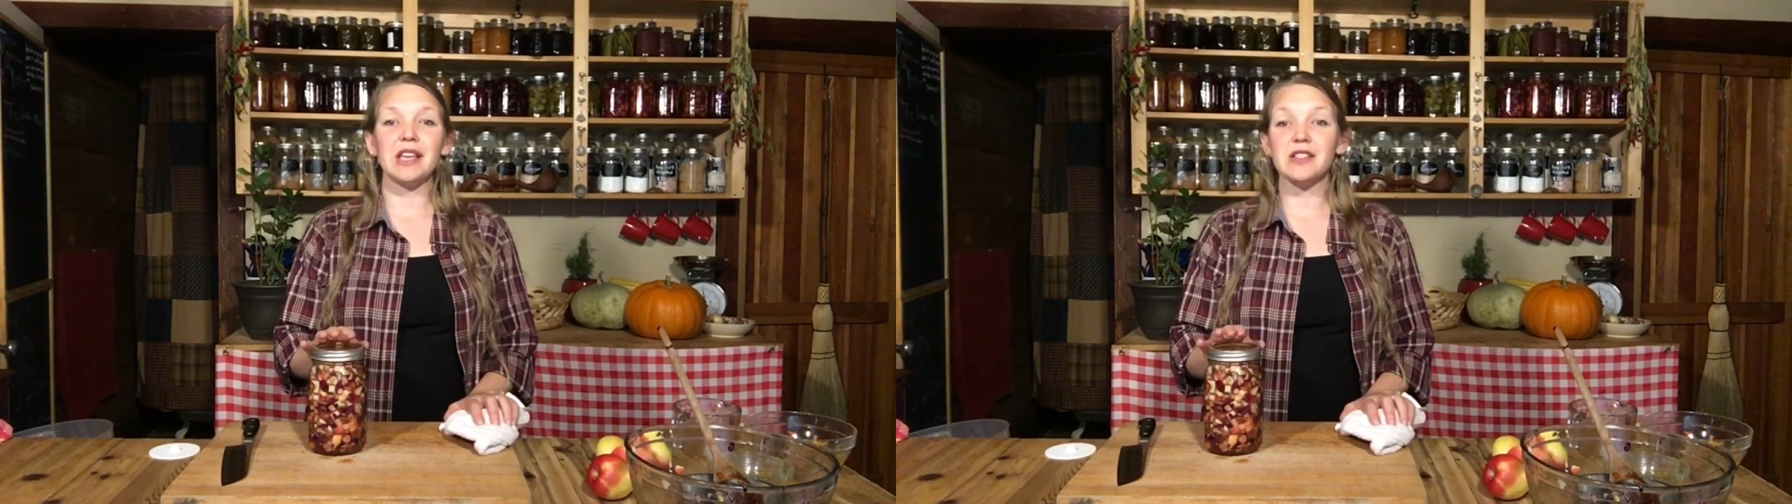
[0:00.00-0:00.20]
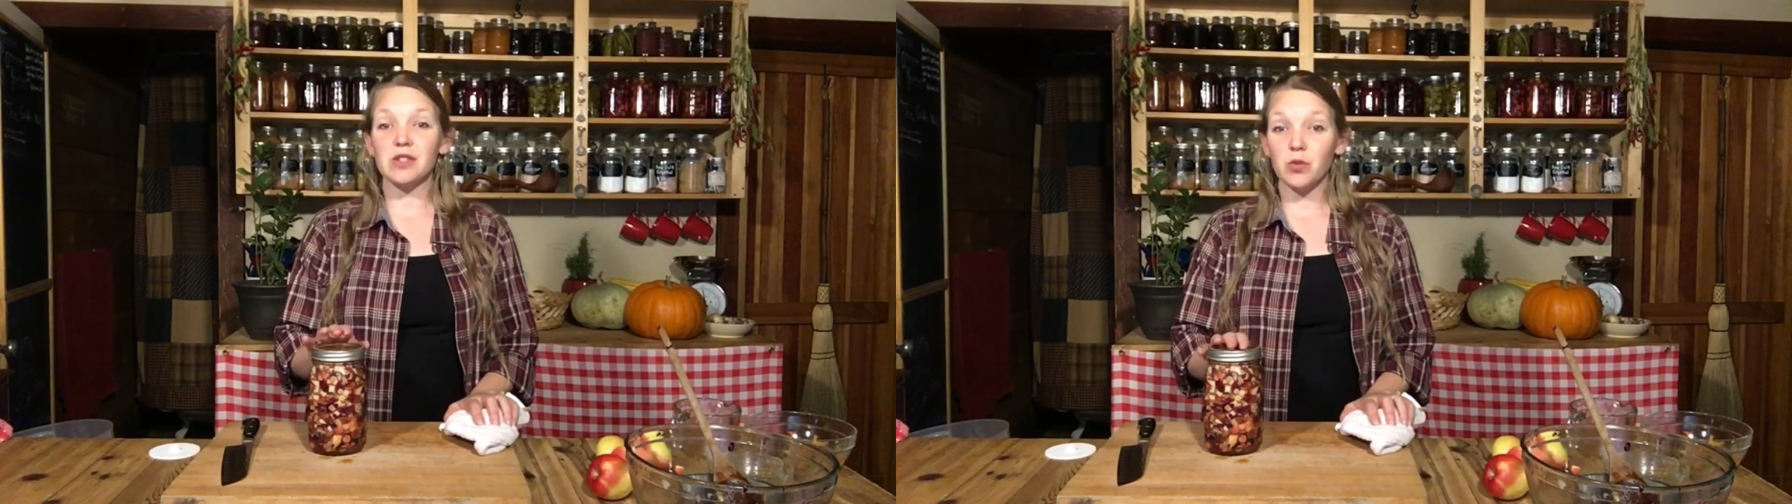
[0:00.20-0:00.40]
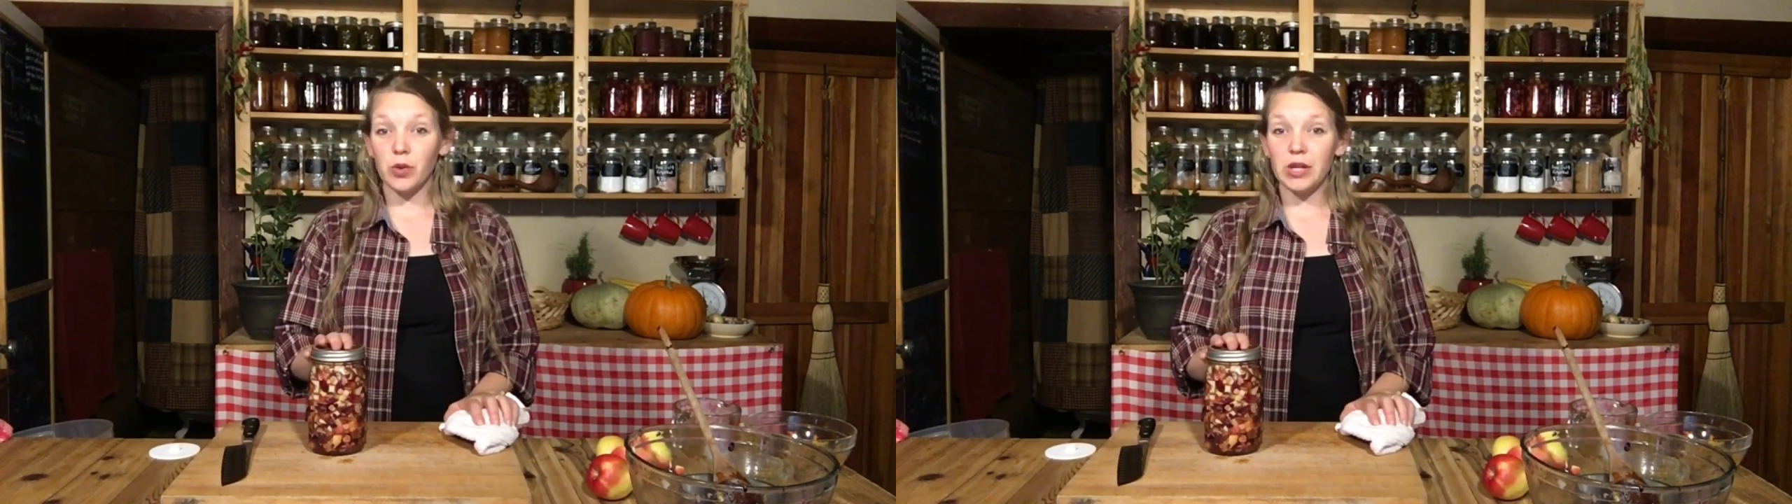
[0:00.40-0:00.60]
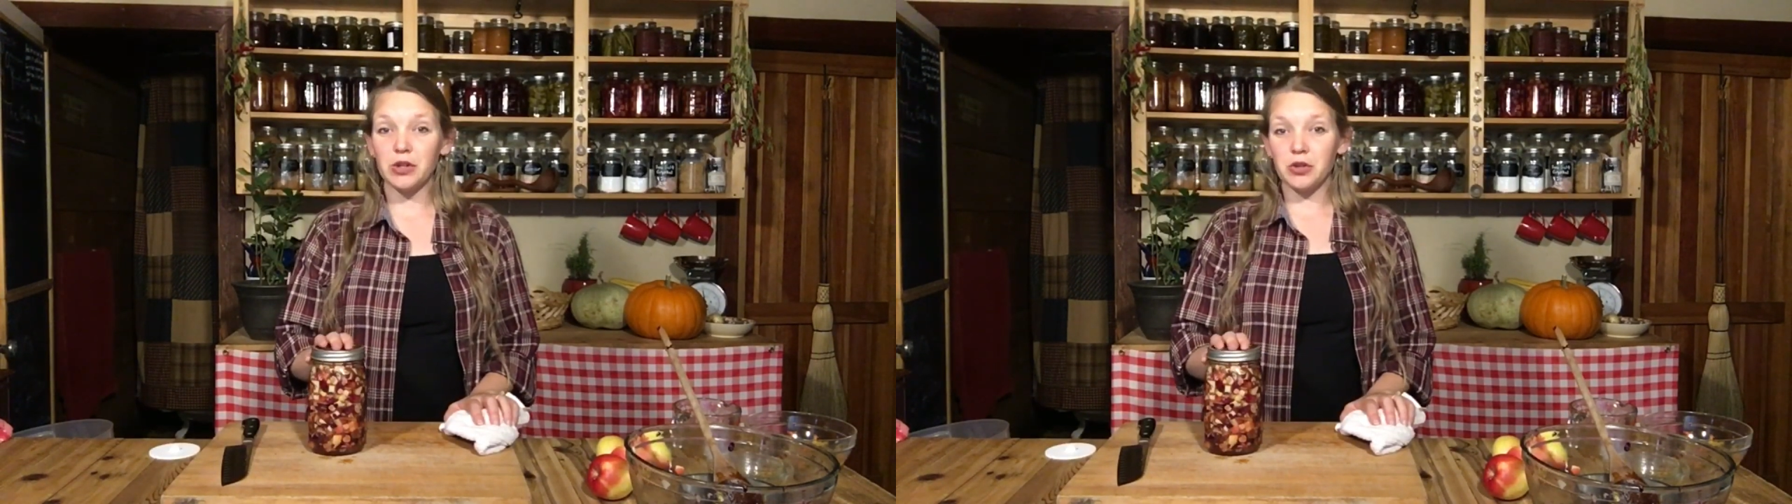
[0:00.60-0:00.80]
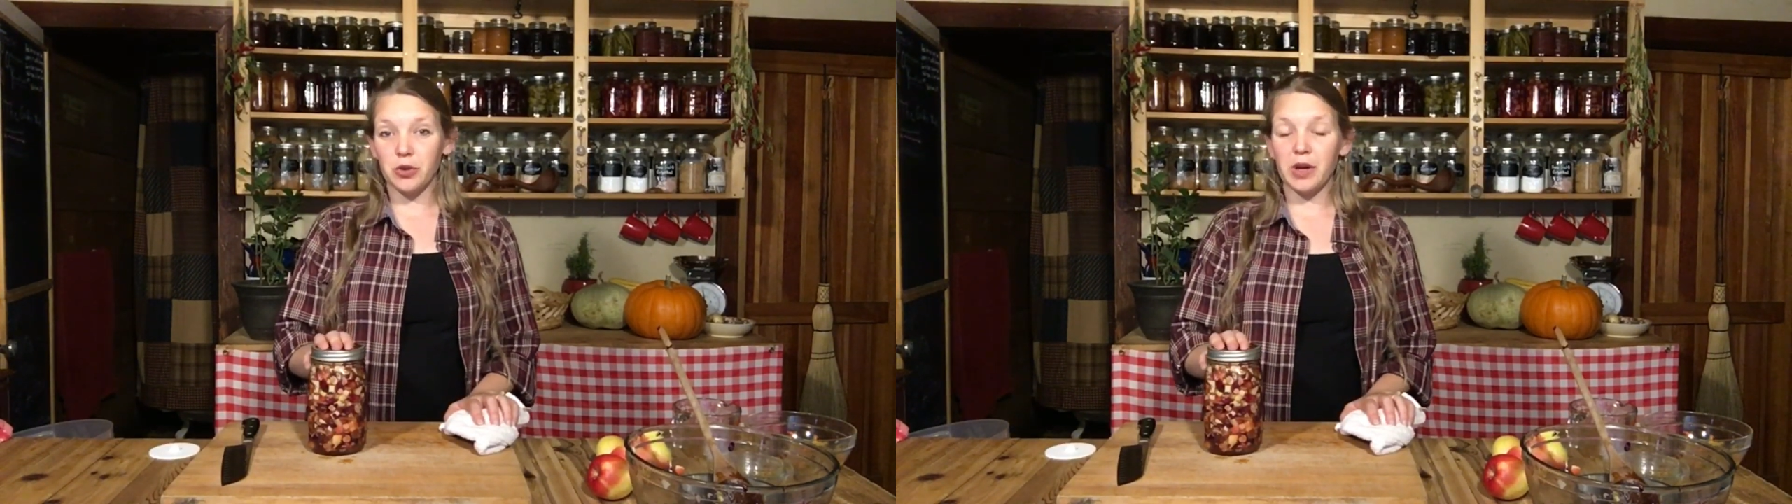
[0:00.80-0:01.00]
a
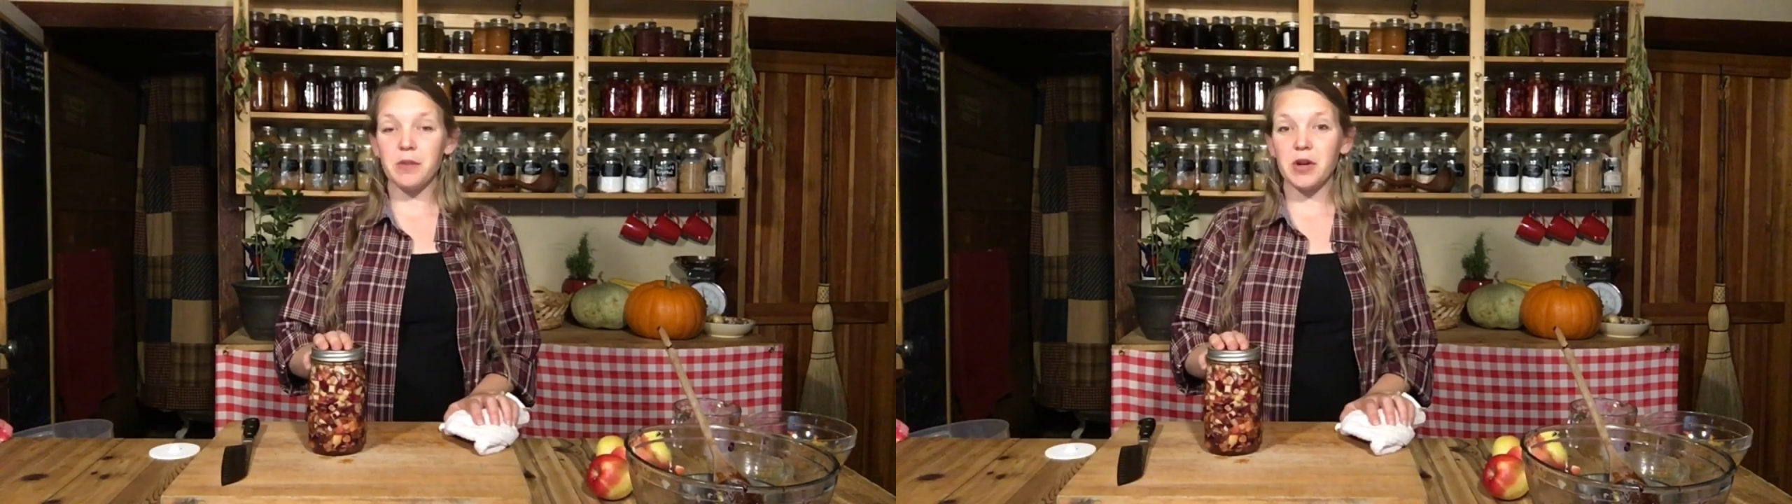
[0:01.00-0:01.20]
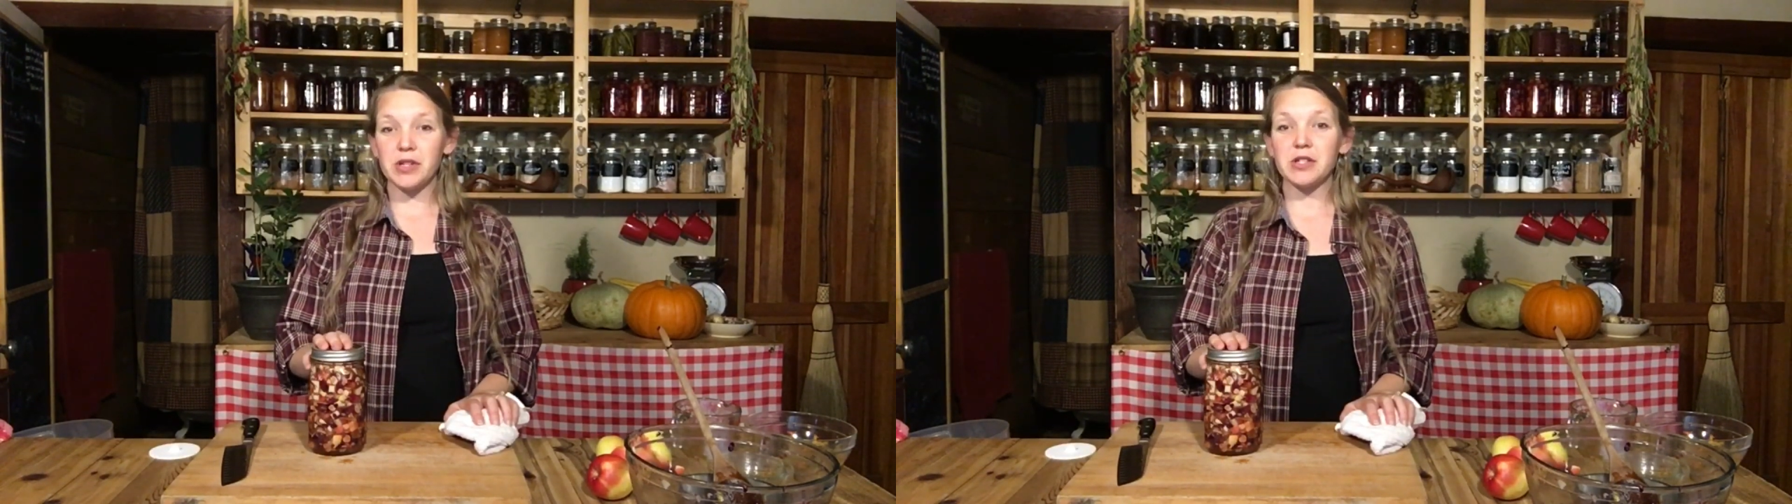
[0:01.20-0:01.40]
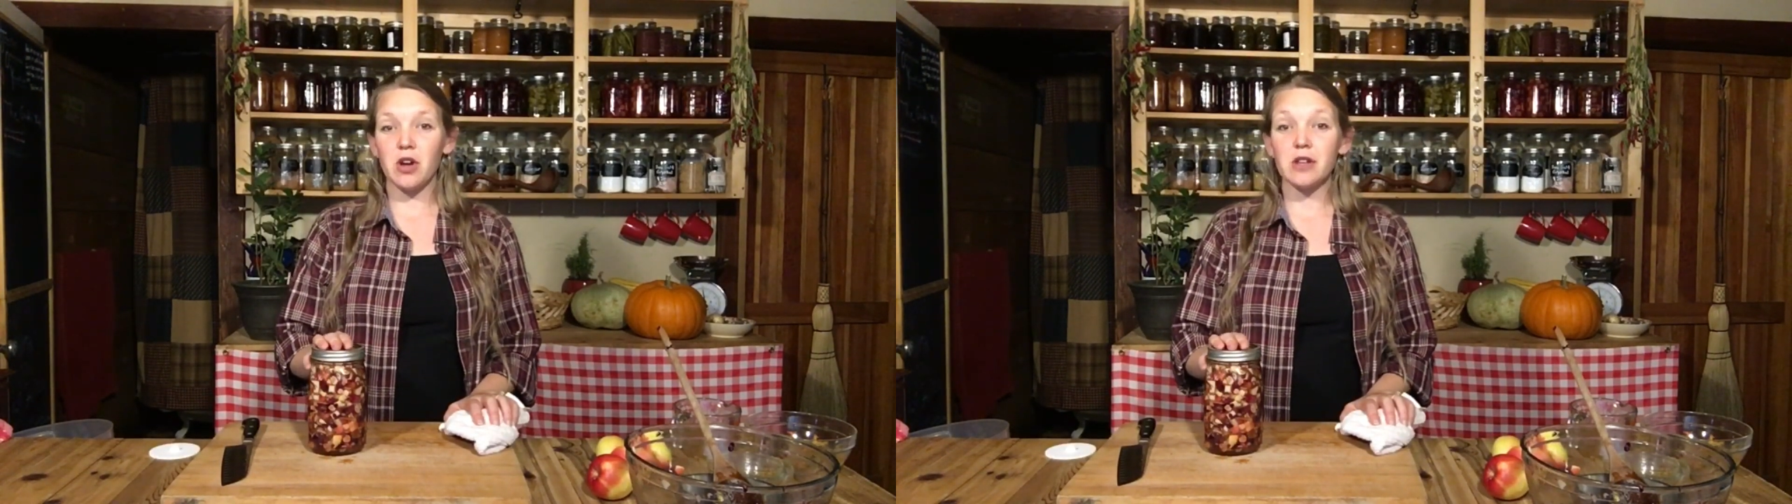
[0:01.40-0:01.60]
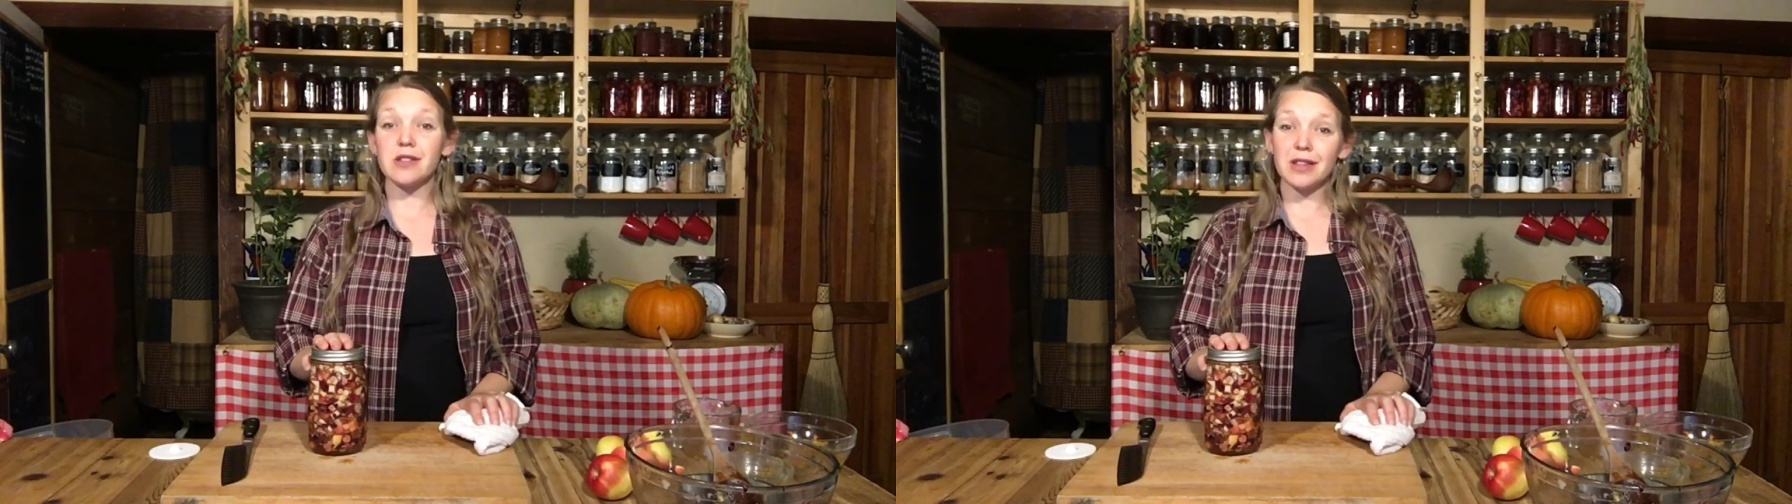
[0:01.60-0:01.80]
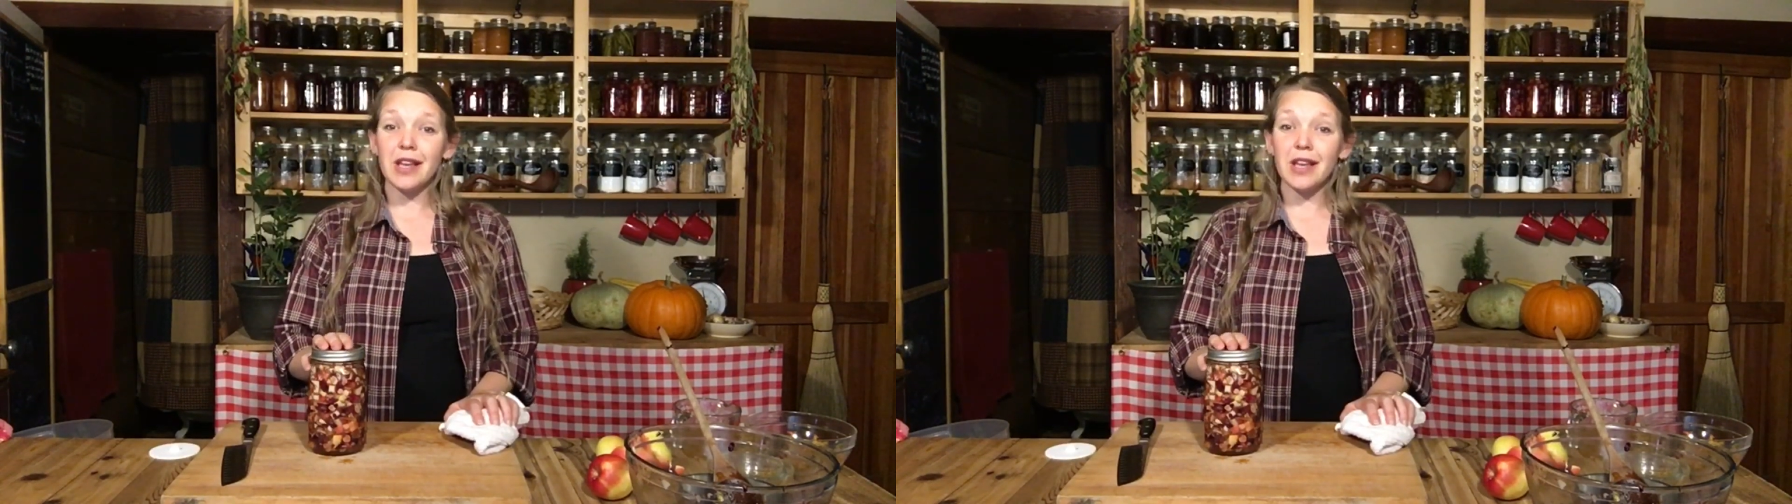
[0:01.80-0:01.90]
sweeter cranberry sauce